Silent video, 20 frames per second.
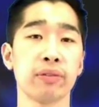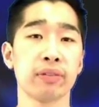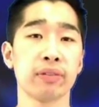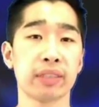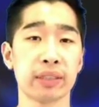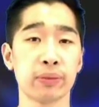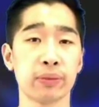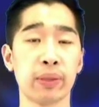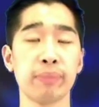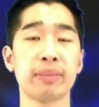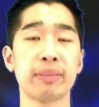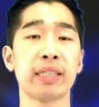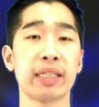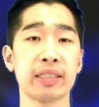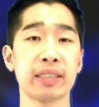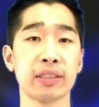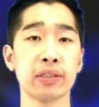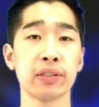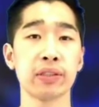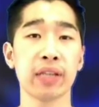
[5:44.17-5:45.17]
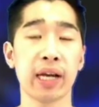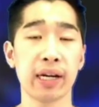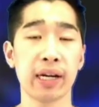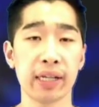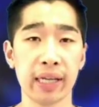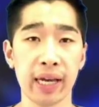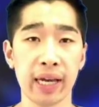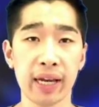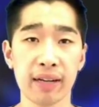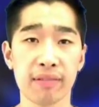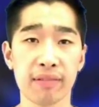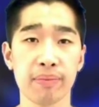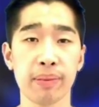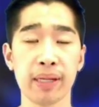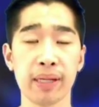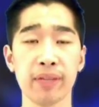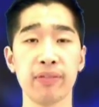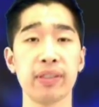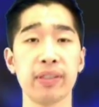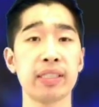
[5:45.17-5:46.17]
websites do currently have,
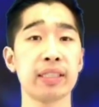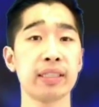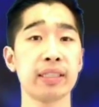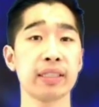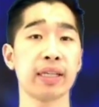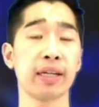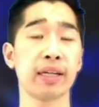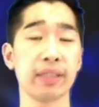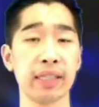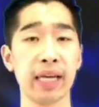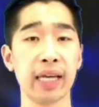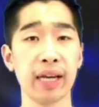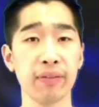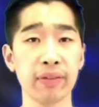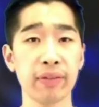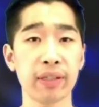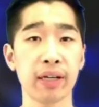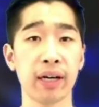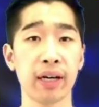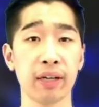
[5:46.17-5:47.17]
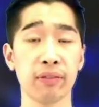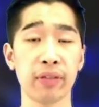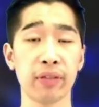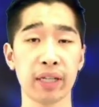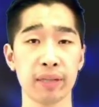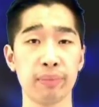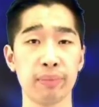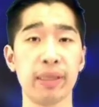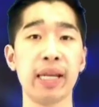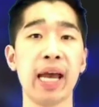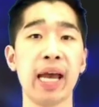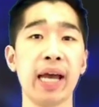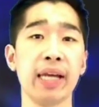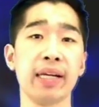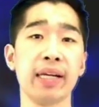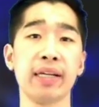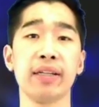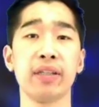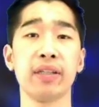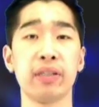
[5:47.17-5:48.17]
but if you don't currently have it, I'd recommend
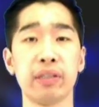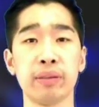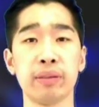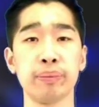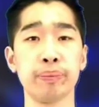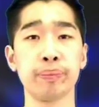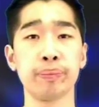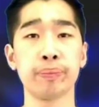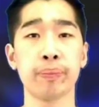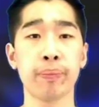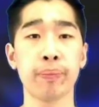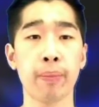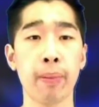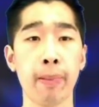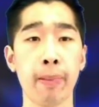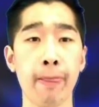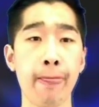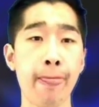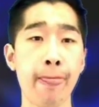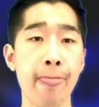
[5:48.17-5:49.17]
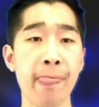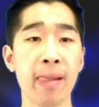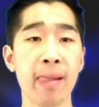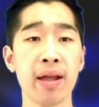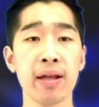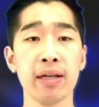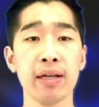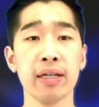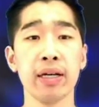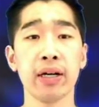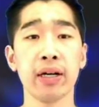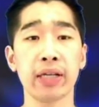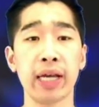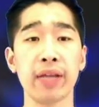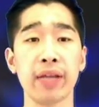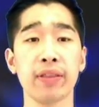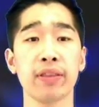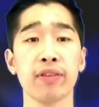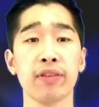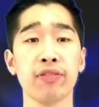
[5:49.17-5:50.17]
adding it on.
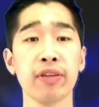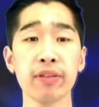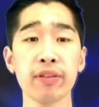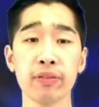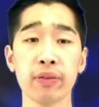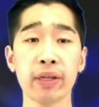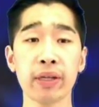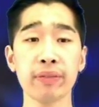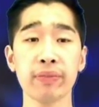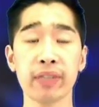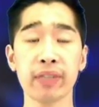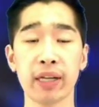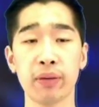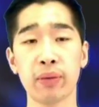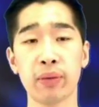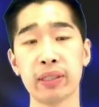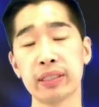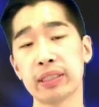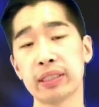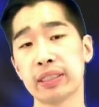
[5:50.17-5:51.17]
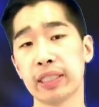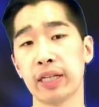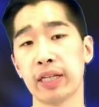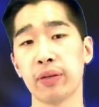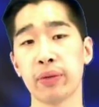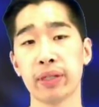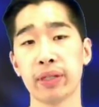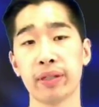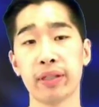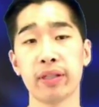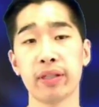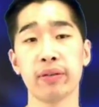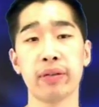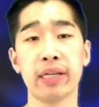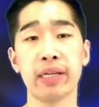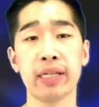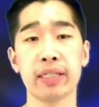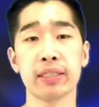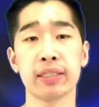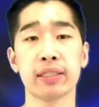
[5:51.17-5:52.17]
Okay, the fifth one that I want to share with you
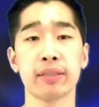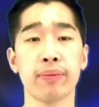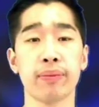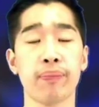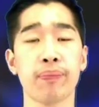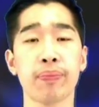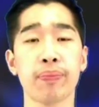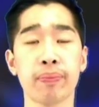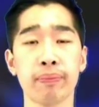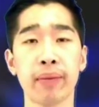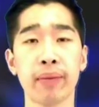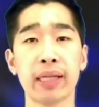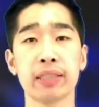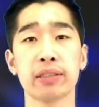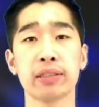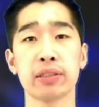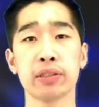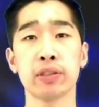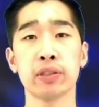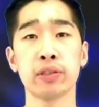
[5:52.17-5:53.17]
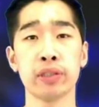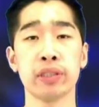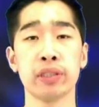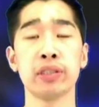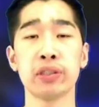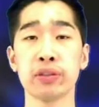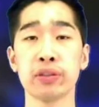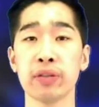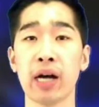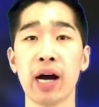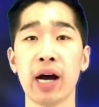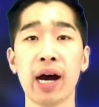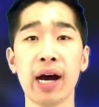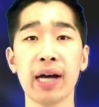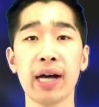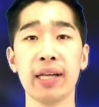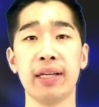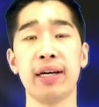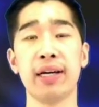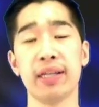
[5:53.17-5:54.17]
is make sure you do
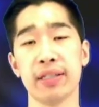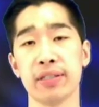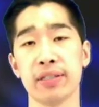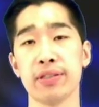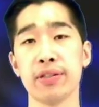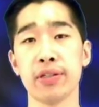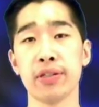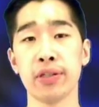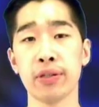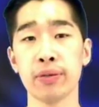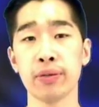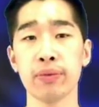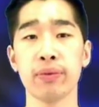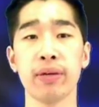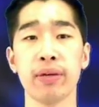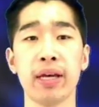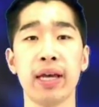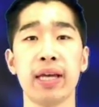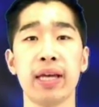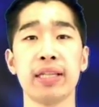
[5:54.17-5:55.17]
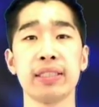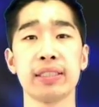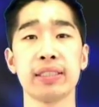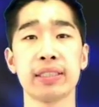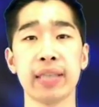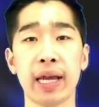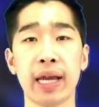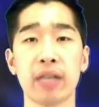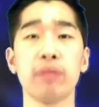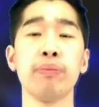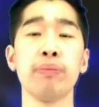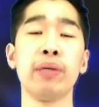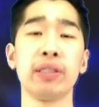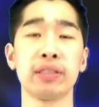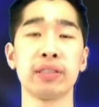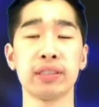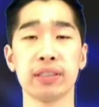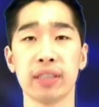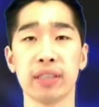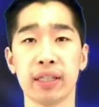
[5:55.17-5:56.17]
highlight your new and sale
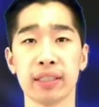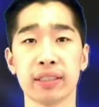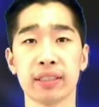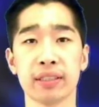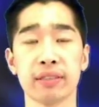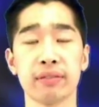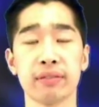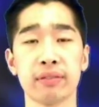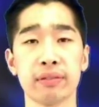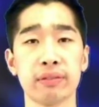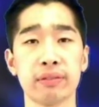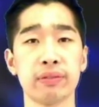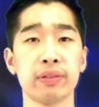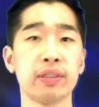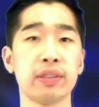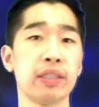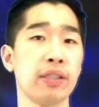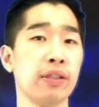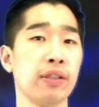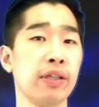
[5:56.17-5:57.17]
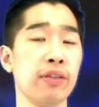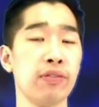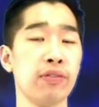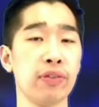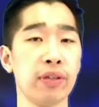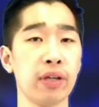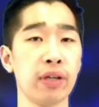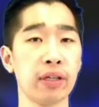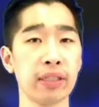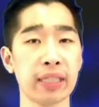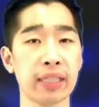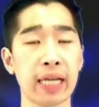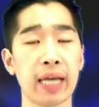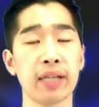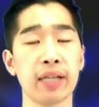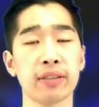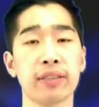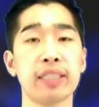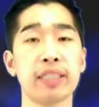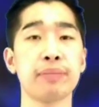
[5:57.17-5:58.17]
merchandise. So if on the
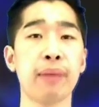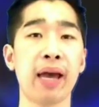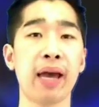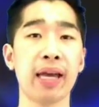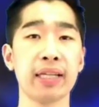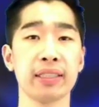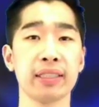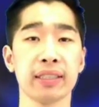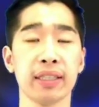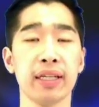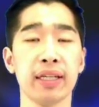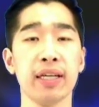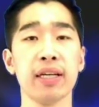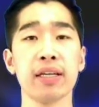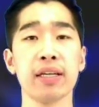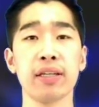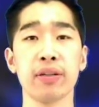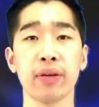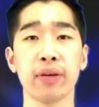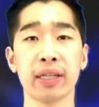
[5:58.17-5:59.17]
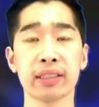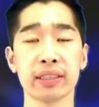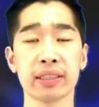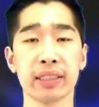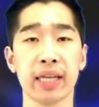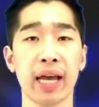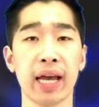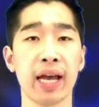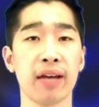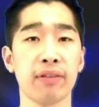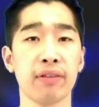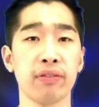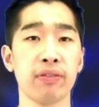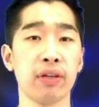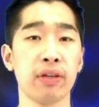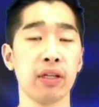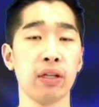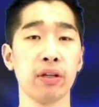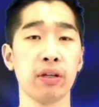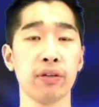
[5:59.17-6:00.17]
categories page you actually have
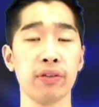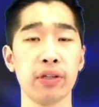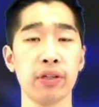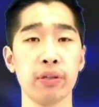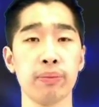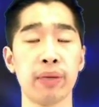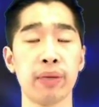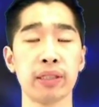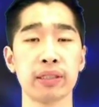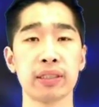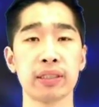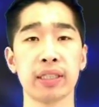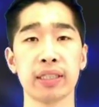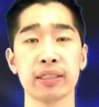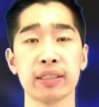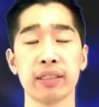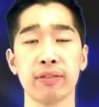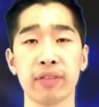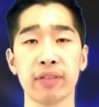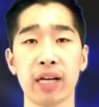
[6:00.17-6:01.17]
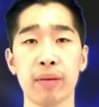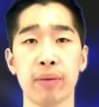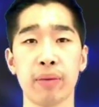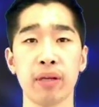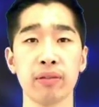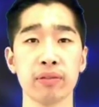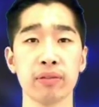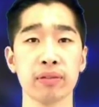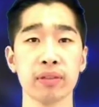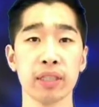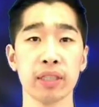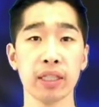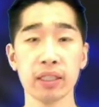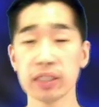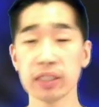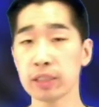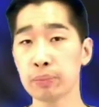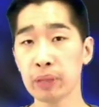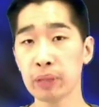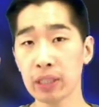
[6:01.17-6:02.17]
a lot of new merchandise that have come on,
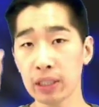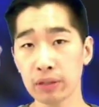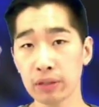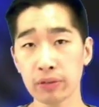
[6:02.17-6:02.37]
just put a little